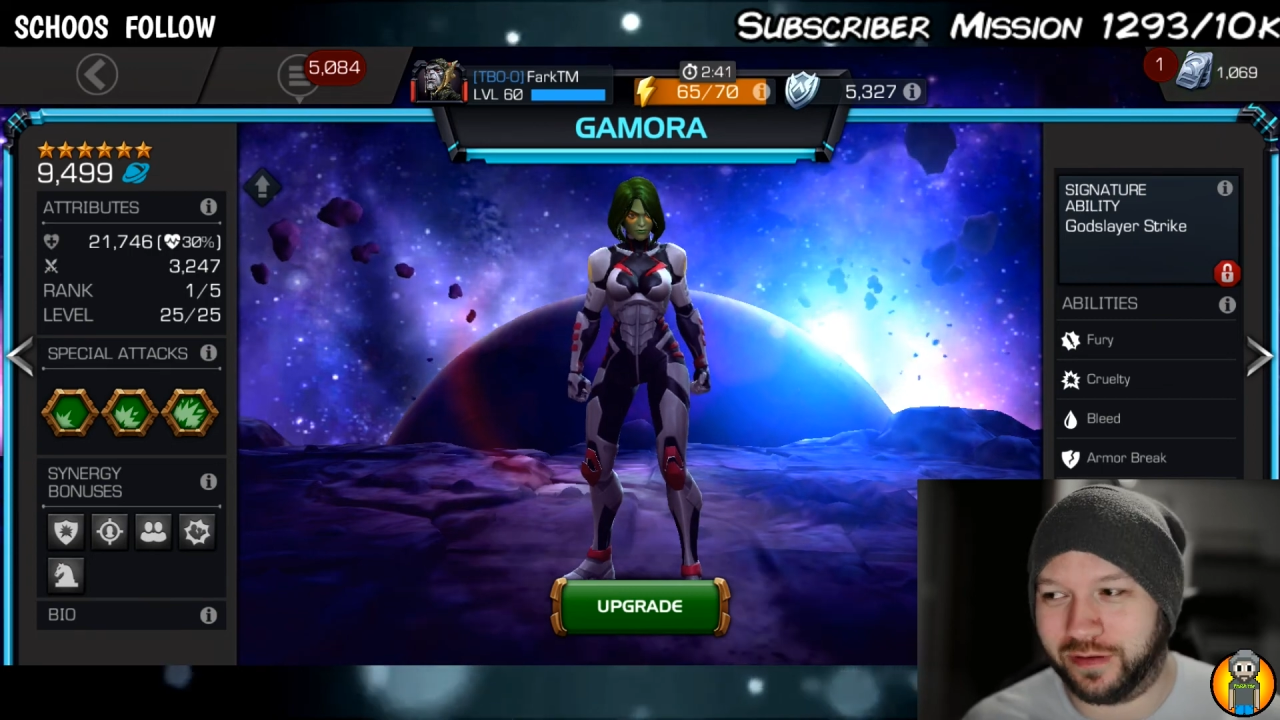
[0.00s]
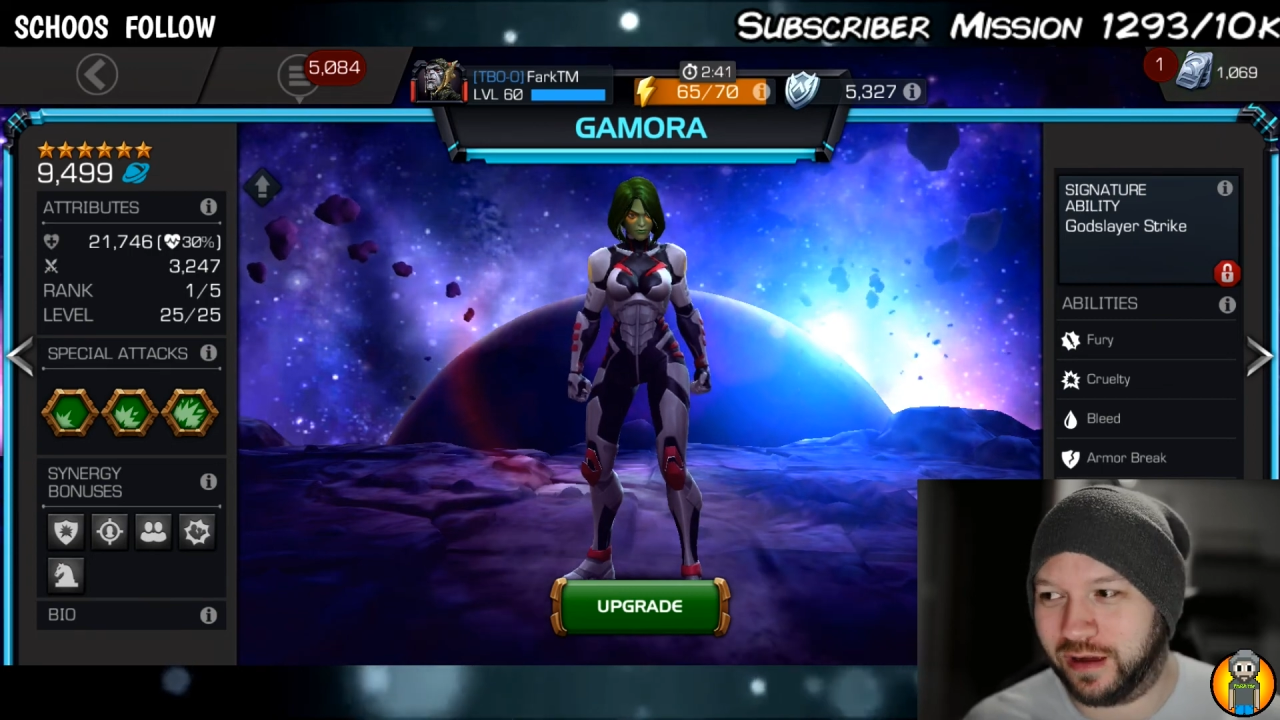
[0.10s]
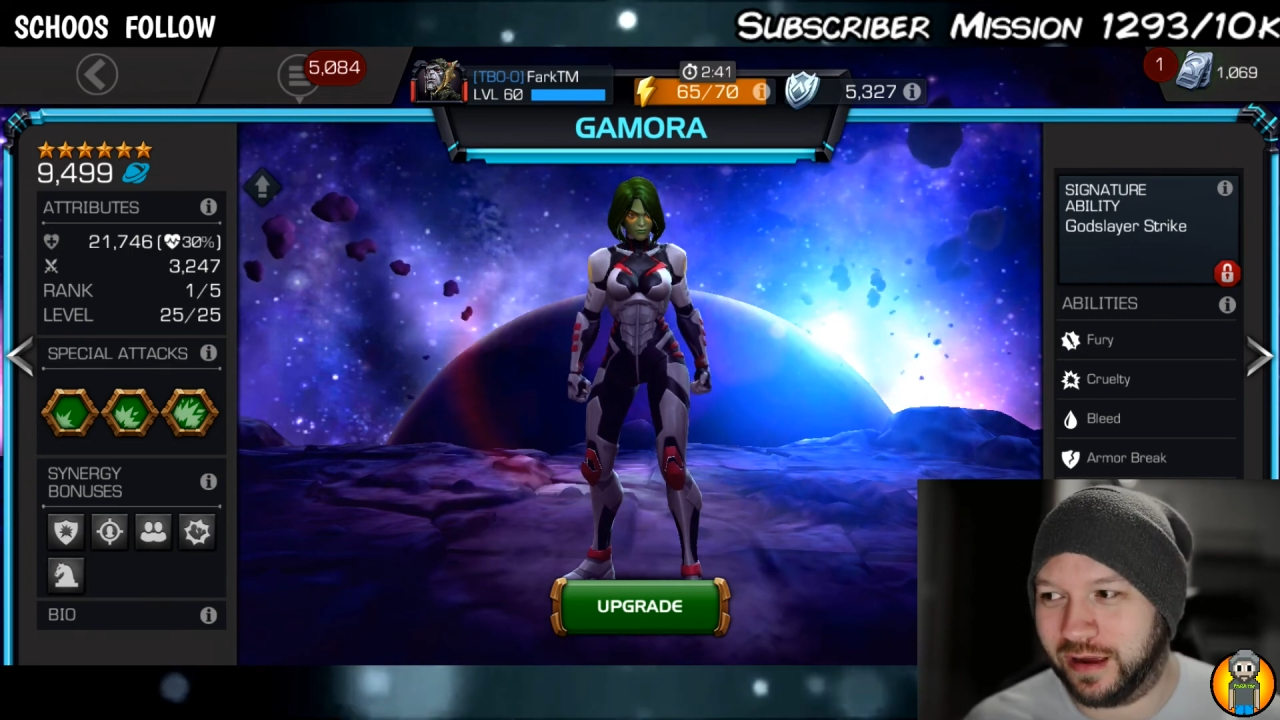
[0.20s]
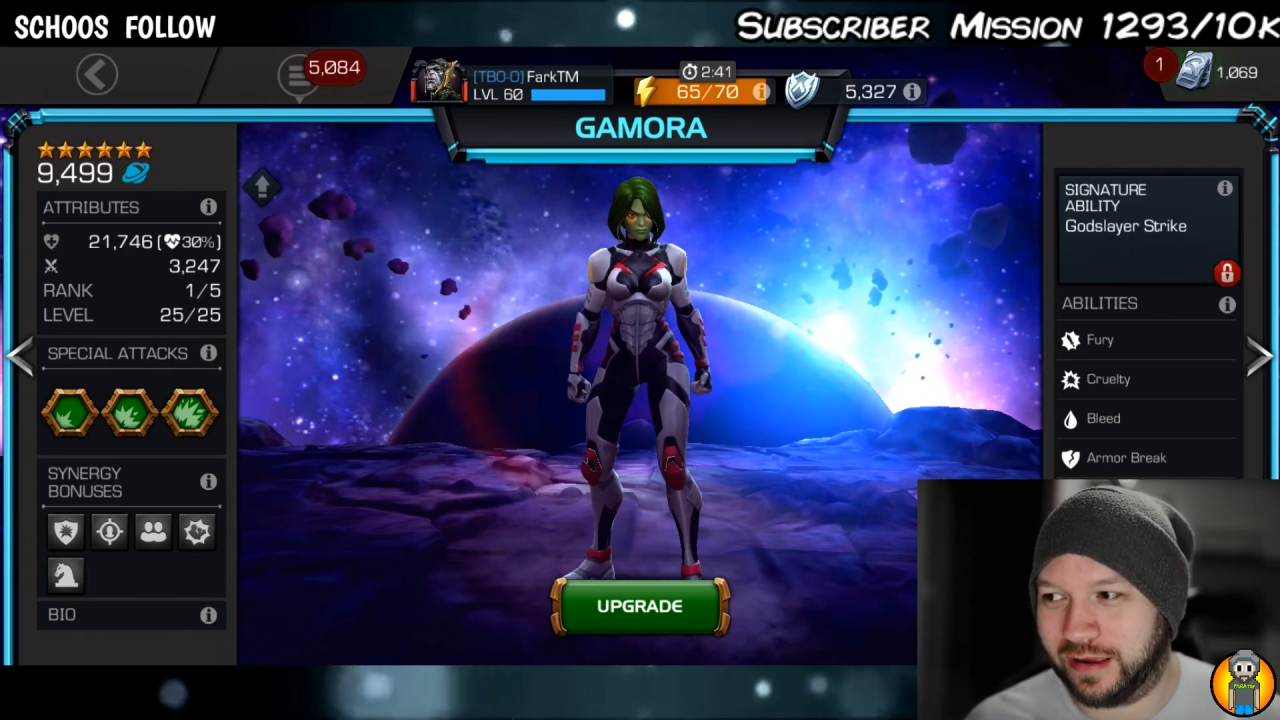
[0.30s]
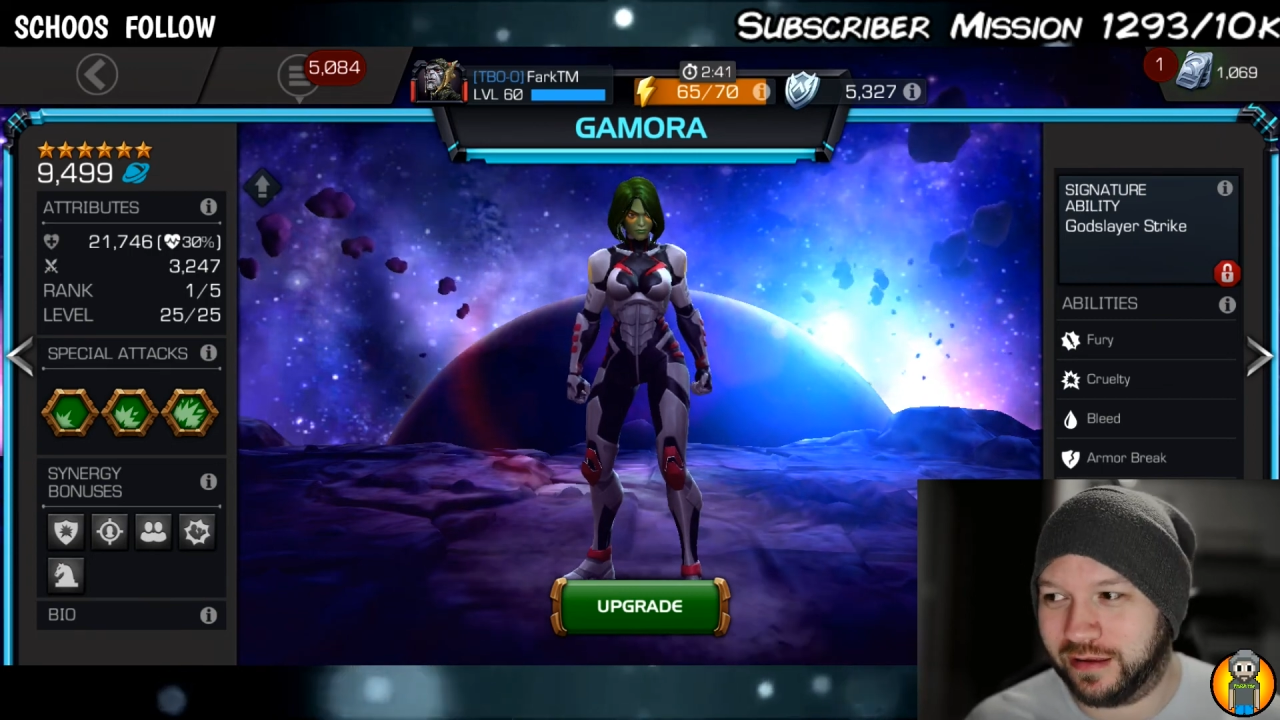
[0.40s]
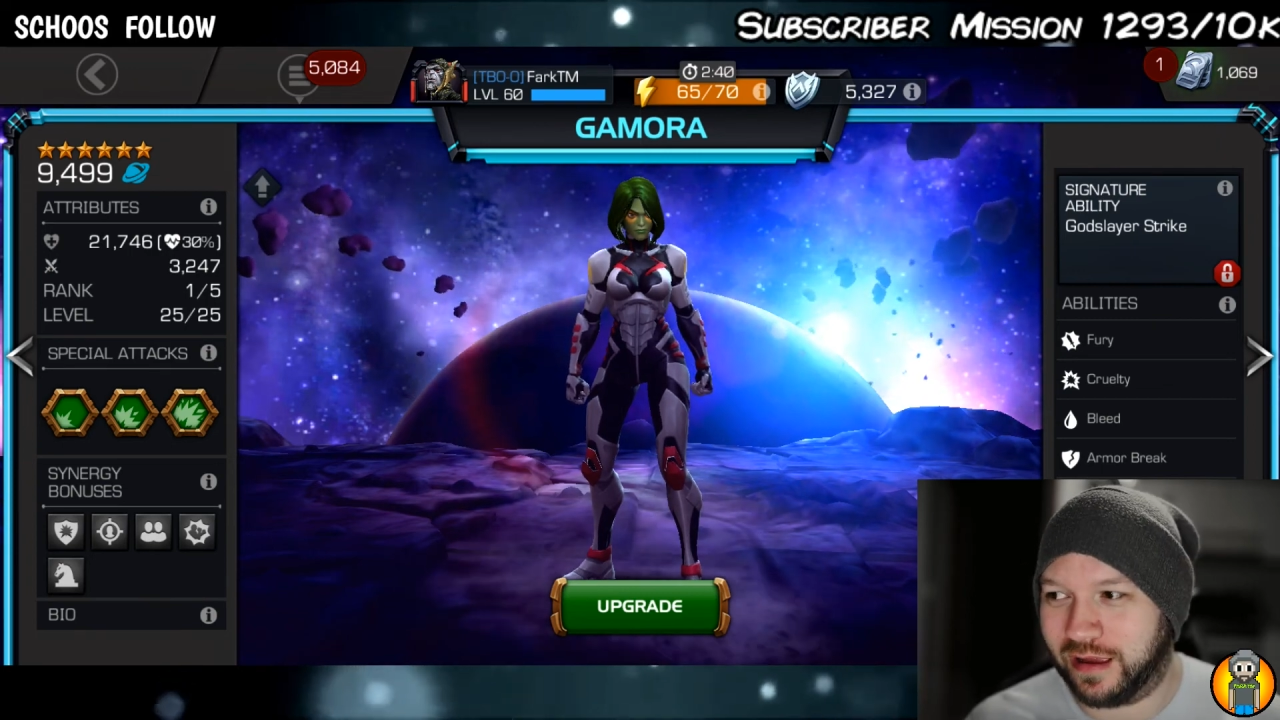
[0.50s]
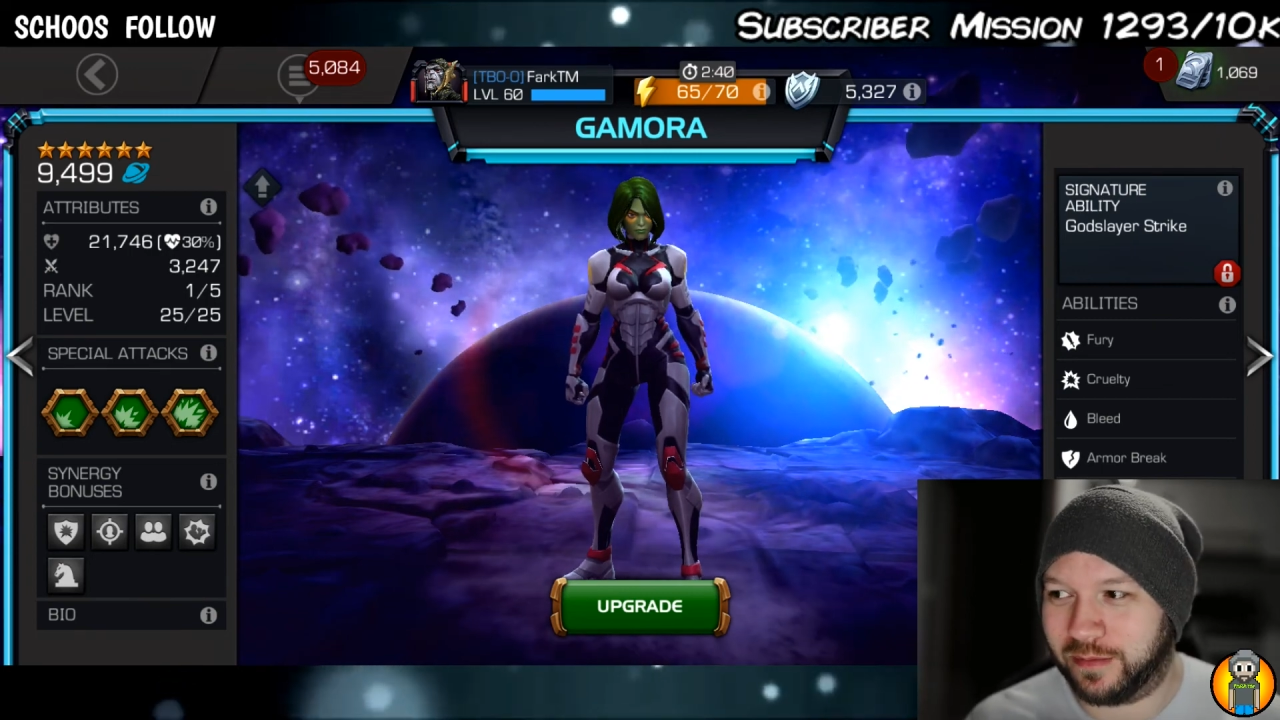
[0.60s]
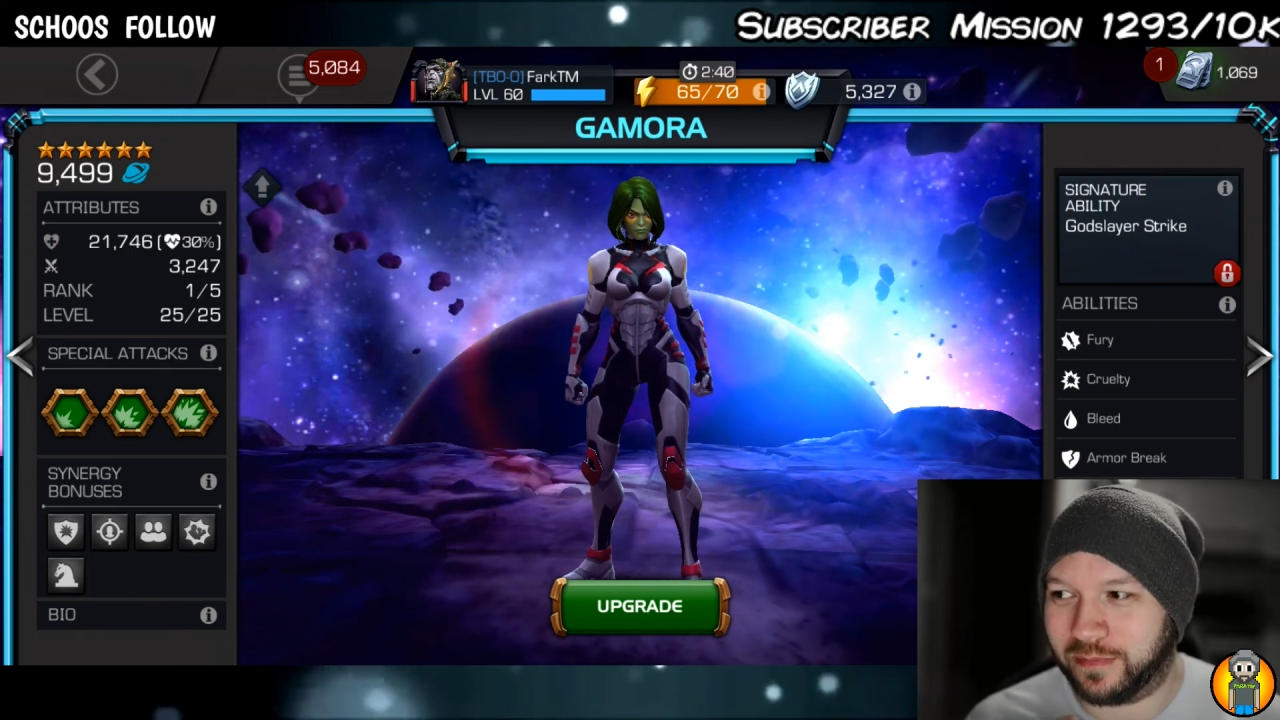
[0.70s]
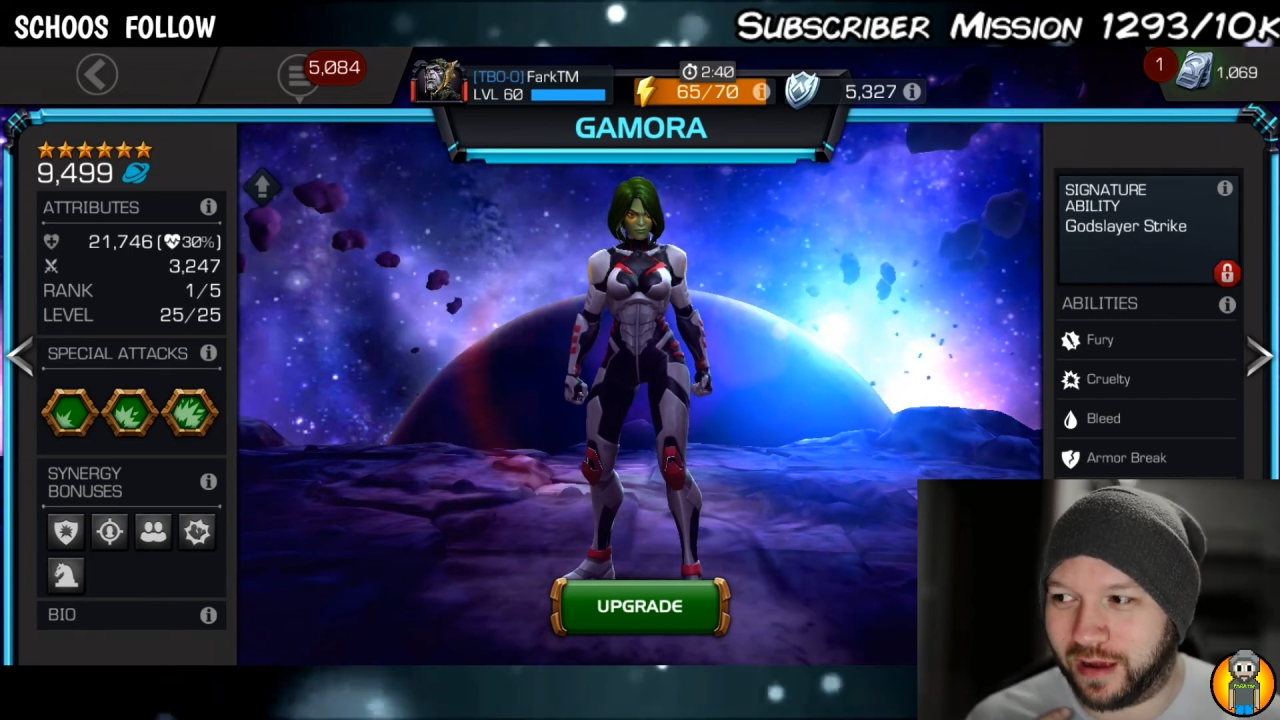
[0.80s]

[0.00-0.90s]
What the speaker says: I am